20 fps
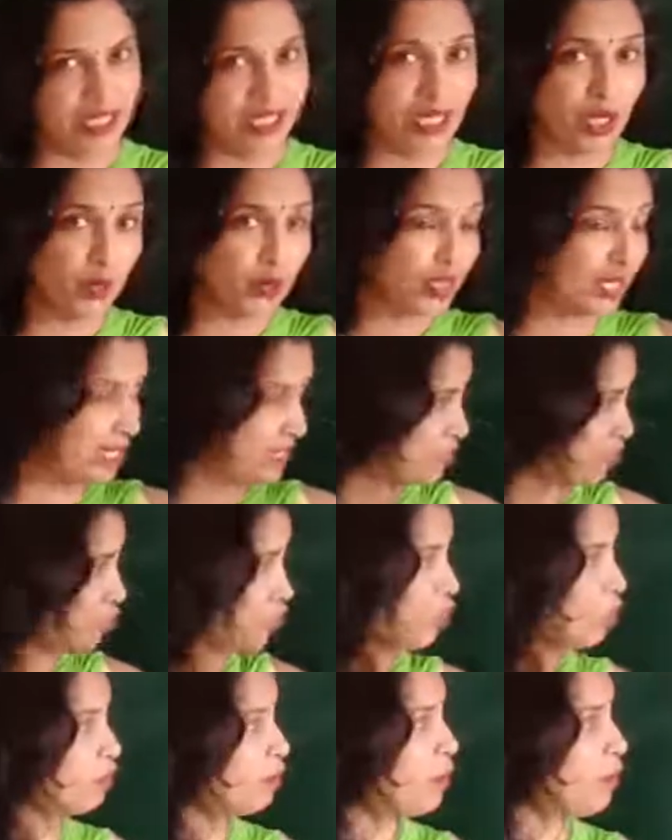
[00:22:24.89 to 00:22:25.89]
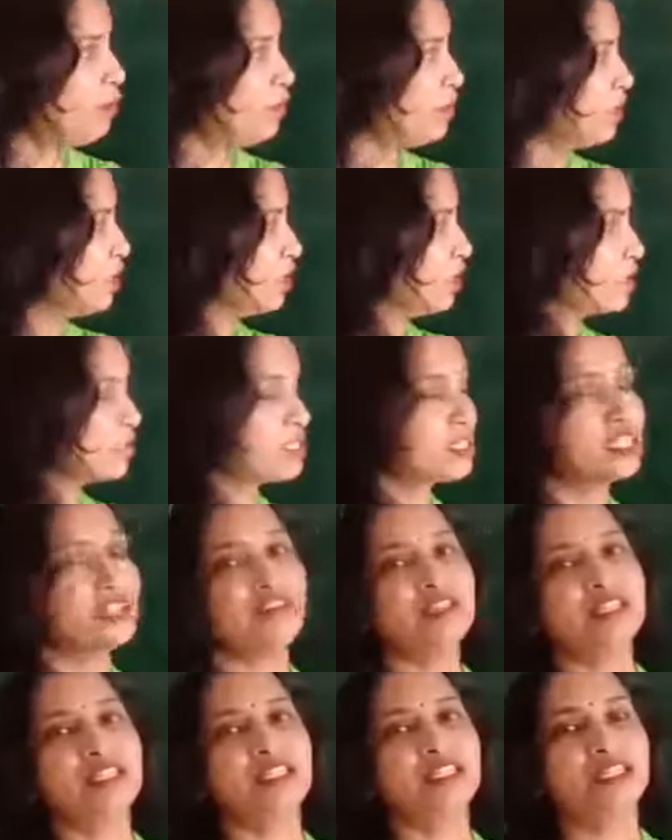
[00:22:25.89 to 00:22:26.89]
Now let's talk about the
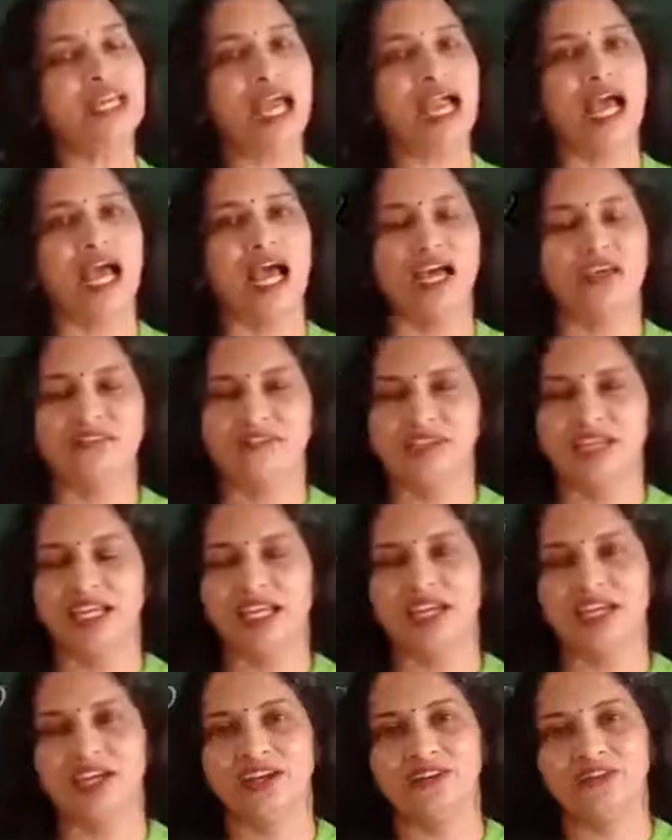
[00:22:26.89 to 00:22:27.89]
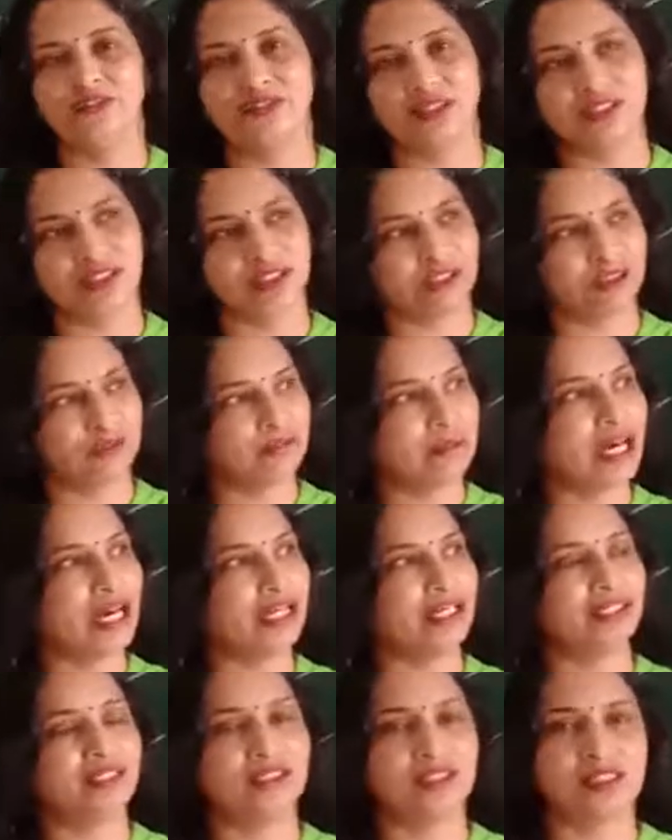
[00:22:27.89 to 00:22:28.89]
resistivity, and we have
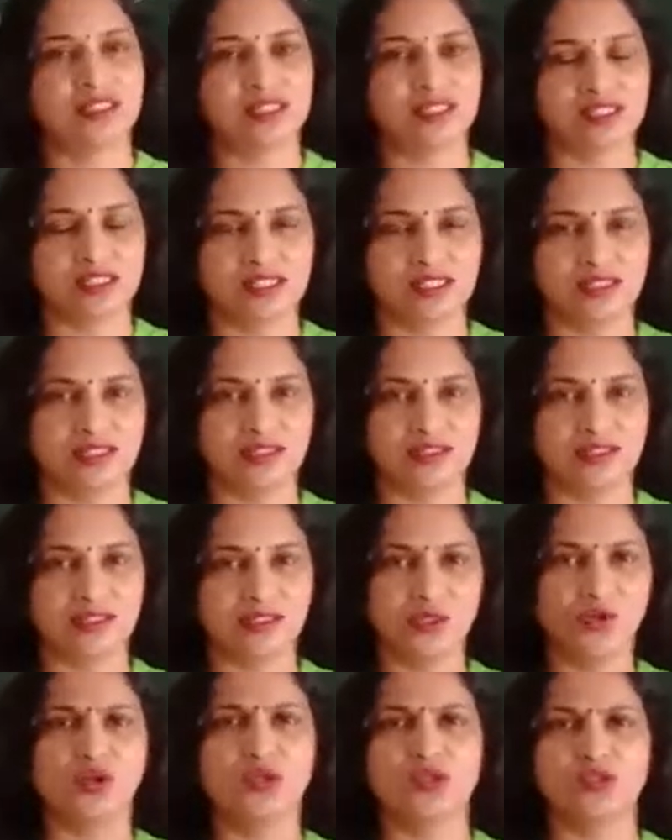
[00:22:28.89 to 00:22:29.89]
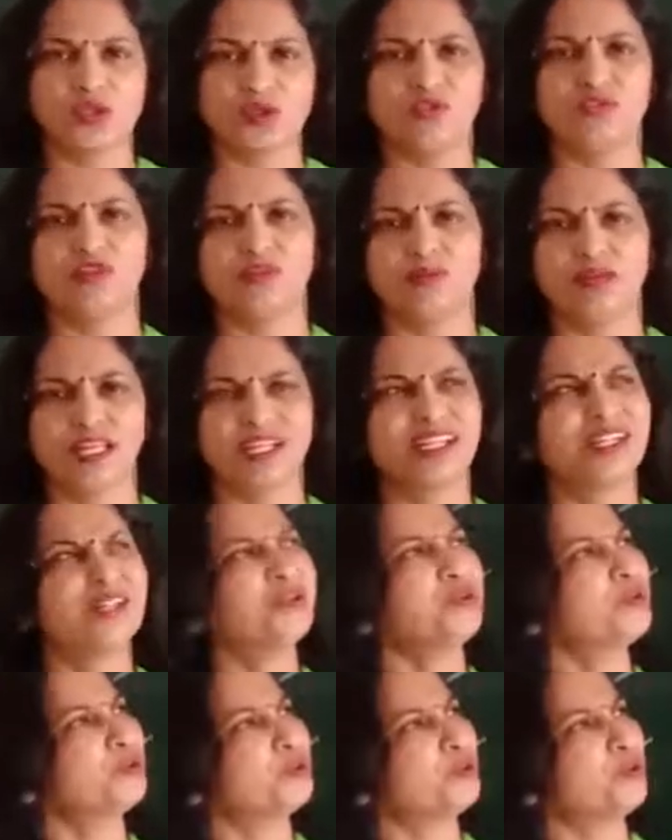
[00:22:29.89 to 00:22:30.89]
numericals, lots of
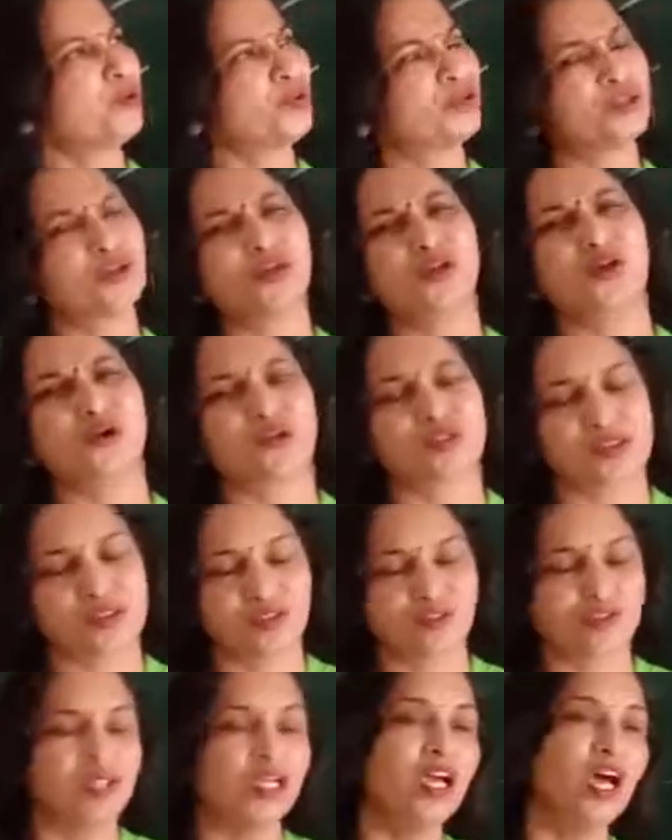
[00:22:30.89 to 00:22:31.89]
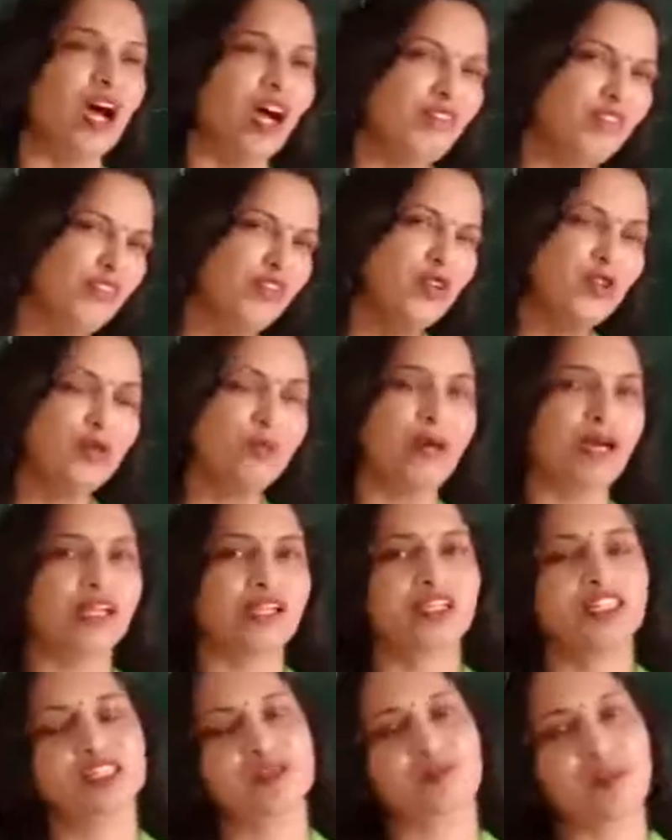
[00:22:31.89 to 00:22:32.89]
numericals, not lots of, a few
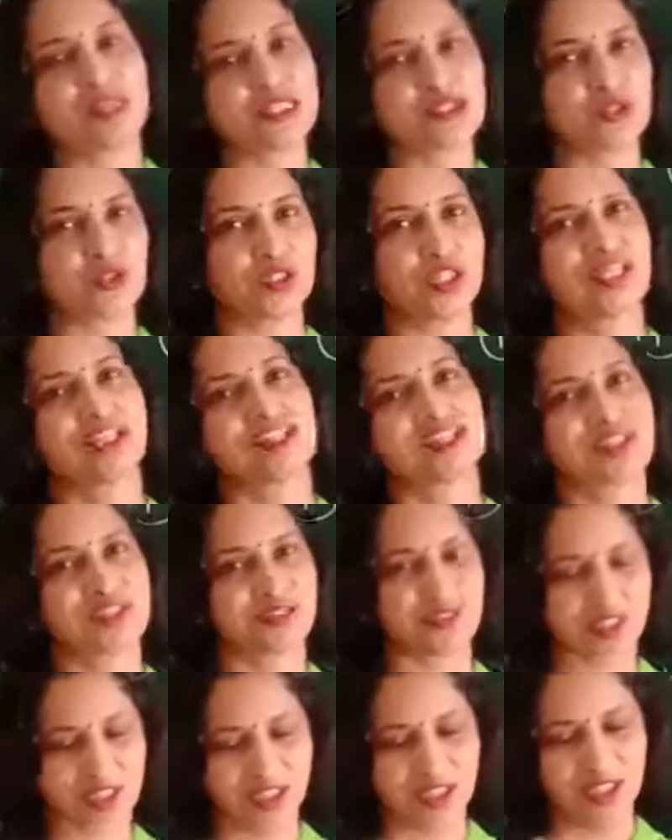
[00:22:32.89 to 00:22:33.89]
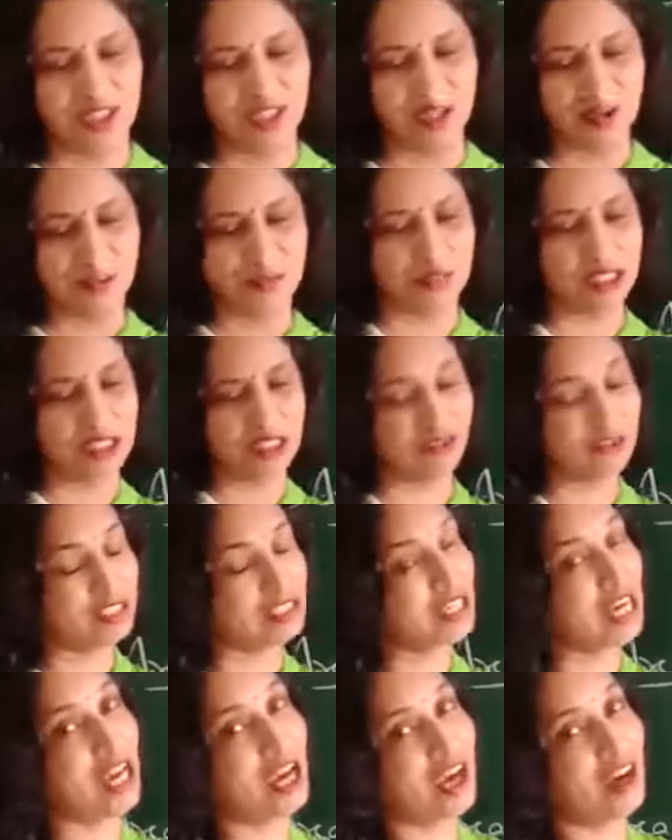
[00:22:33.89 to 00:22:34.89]
numericals based on the resistivity, but
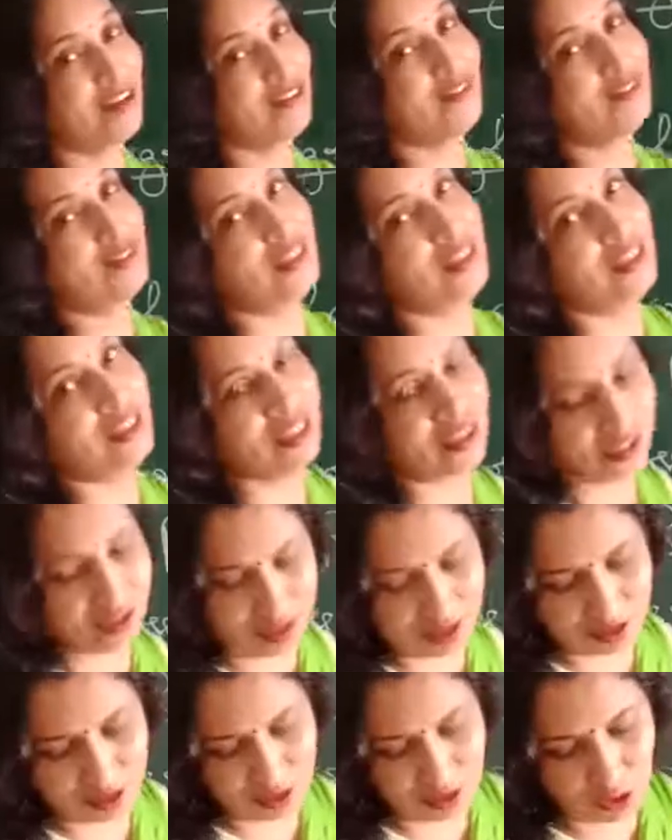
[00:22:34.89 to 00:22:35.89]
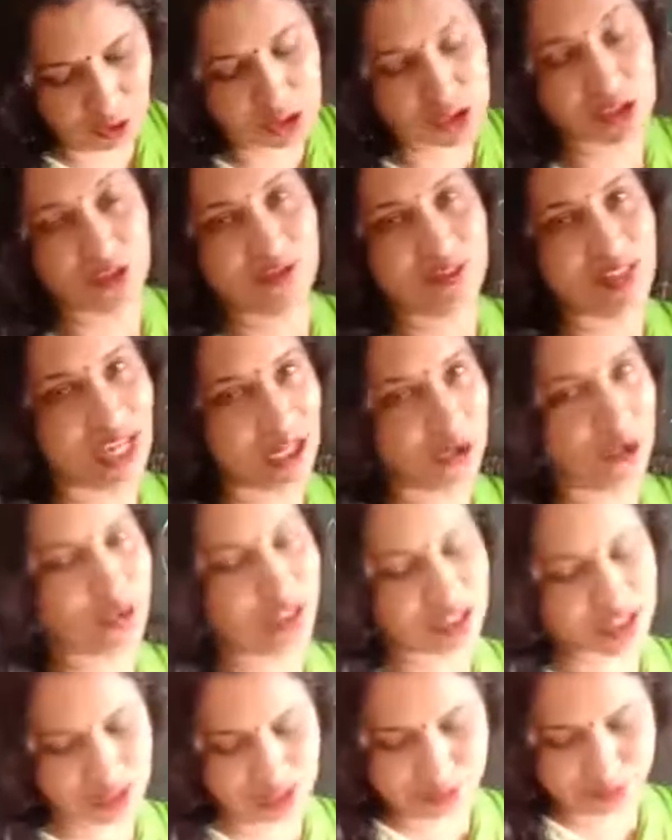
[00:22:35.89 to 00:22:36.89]
which have lots of
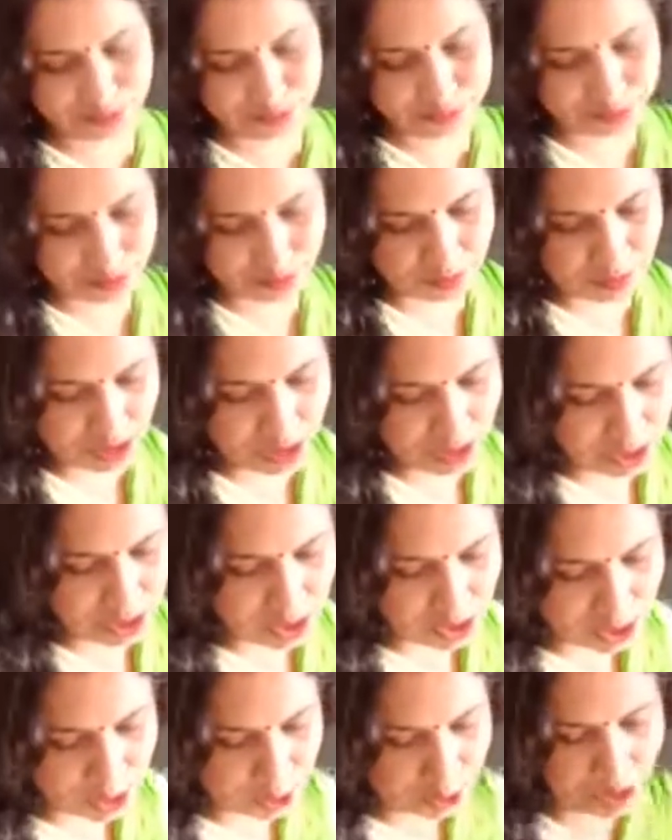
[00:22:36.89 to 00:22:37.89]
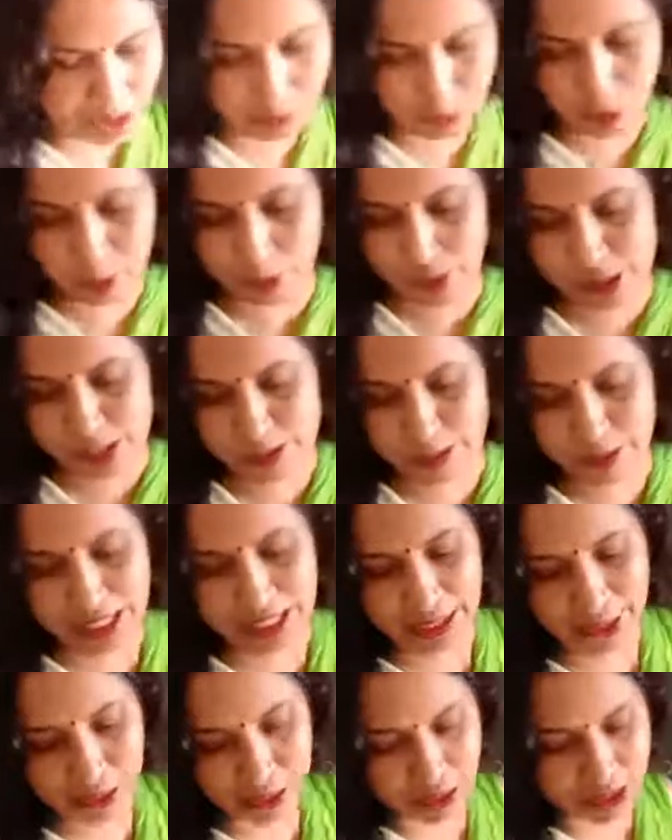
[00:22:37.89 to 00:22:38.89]
calculation. So okay, I am going to explain you the